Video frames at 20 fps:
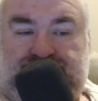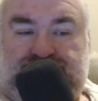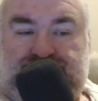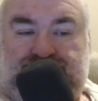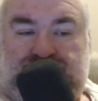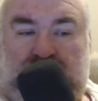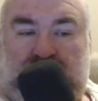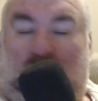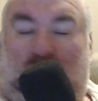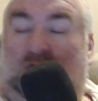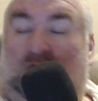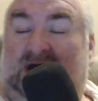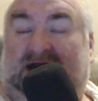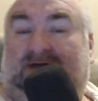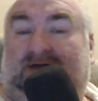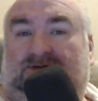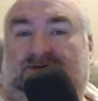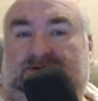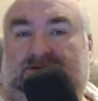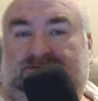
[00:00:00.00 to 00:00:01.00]

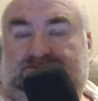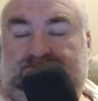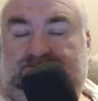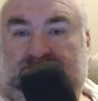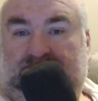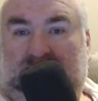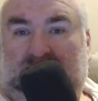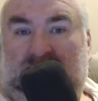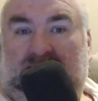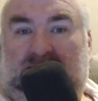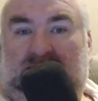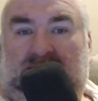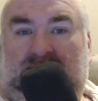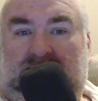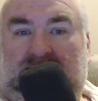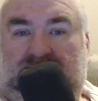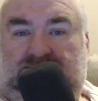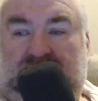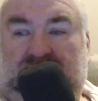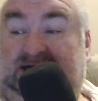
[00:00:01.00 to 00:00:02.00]
whatever,
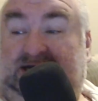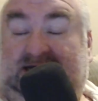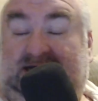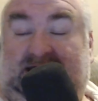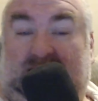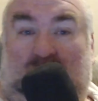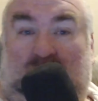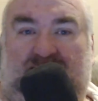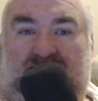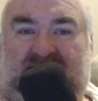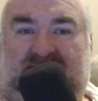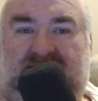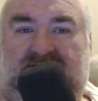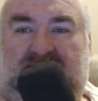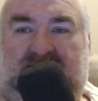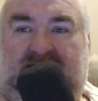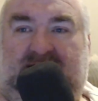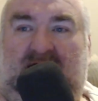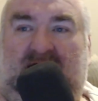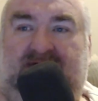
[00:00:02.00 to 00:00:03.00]
trying to help me,
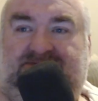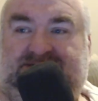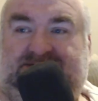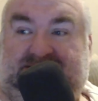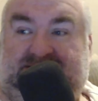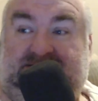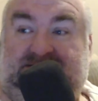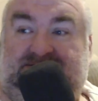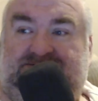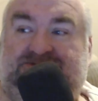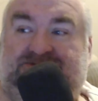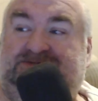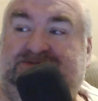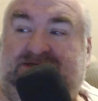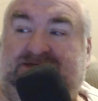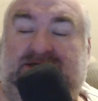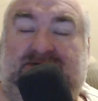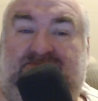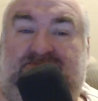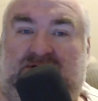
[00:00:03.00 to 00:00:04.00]
like, I've seen
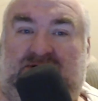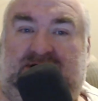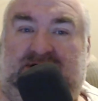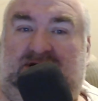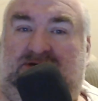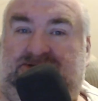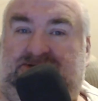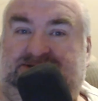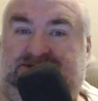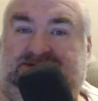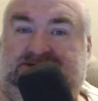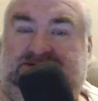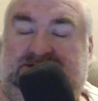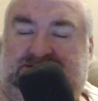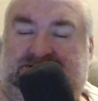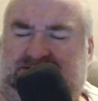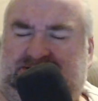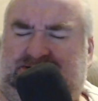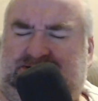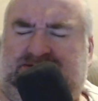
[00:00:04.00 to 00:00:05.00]
Philip Burnell
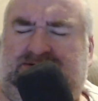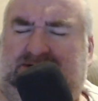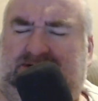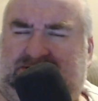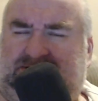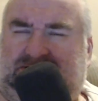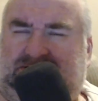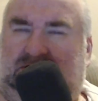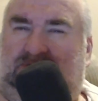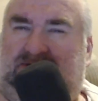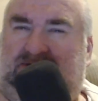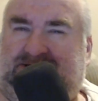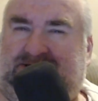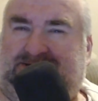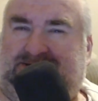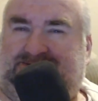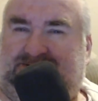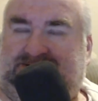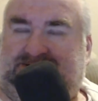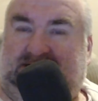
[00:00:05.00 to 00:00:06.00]
just let me talk about this
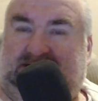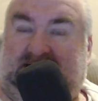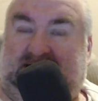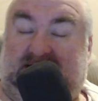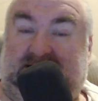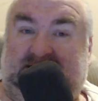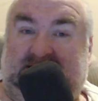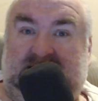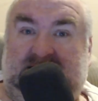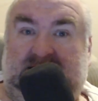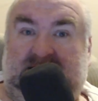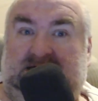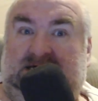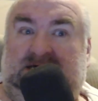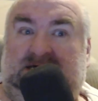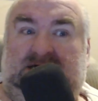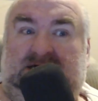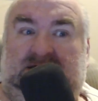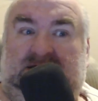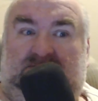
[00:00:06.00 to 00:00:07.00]
for a second.
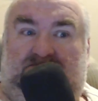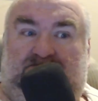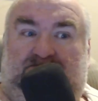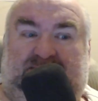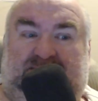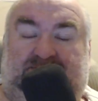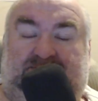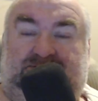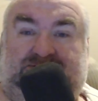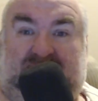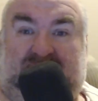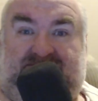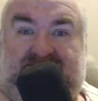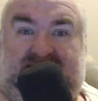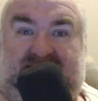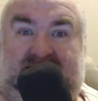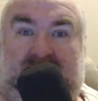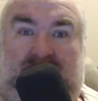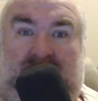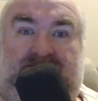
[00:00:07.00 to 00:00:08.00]
People try to be
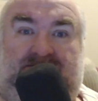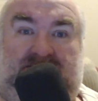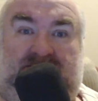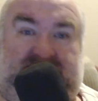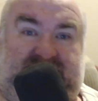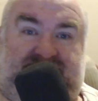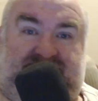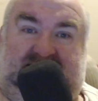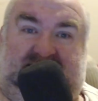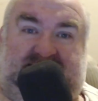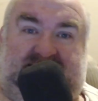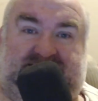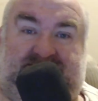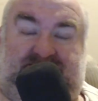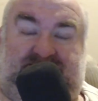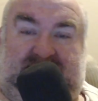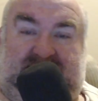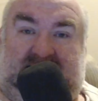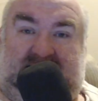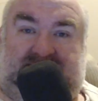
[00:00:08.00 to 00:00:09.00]
helpful and he bans them,
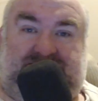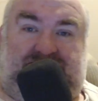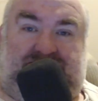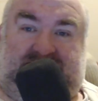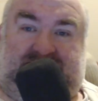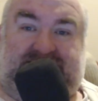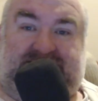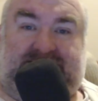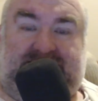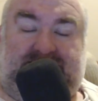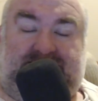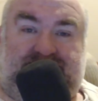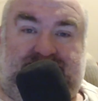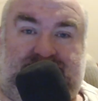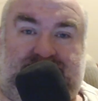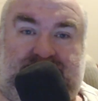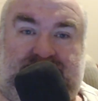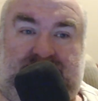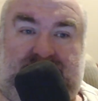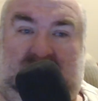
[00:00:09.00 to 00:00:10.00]
he acts crazy.
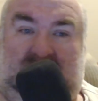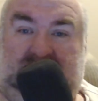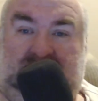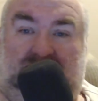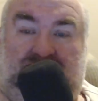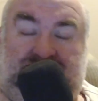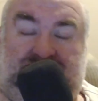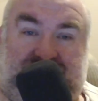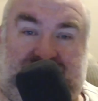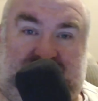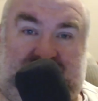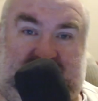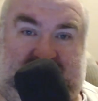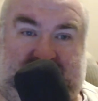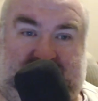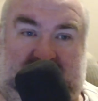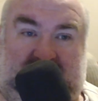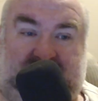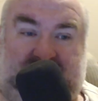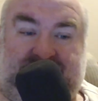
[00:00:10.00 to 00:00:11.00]
I don't do that.
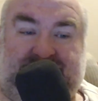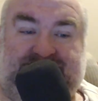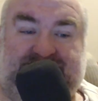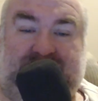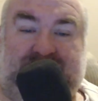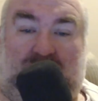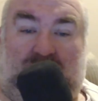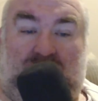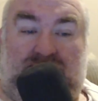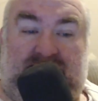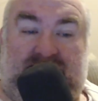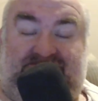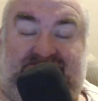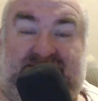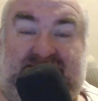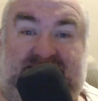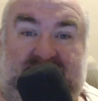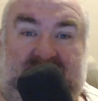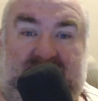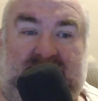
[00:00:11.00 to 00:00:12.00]
I just don't like
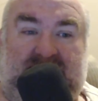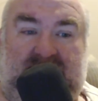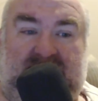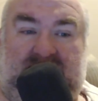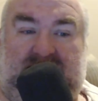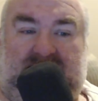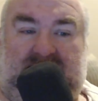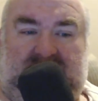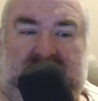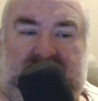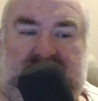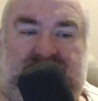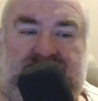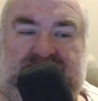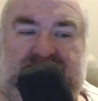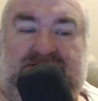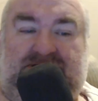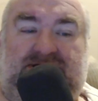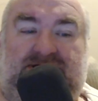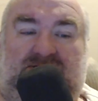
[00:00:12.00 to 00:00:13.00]
dealing
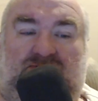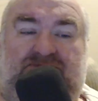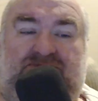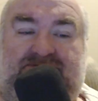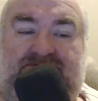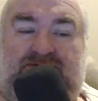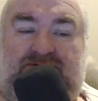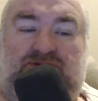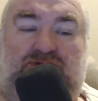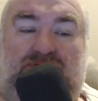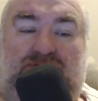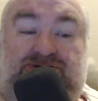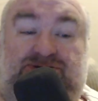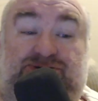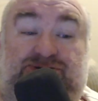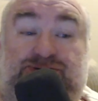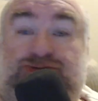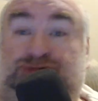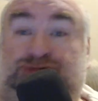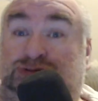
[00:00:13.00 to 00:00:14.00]
with people who are
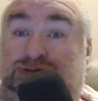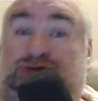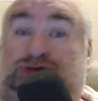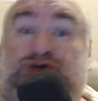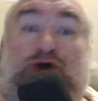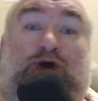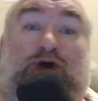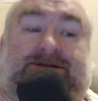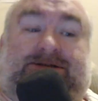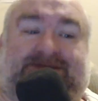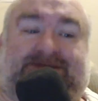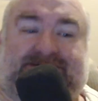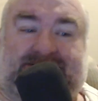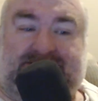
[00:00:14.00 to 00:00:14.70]
jerks.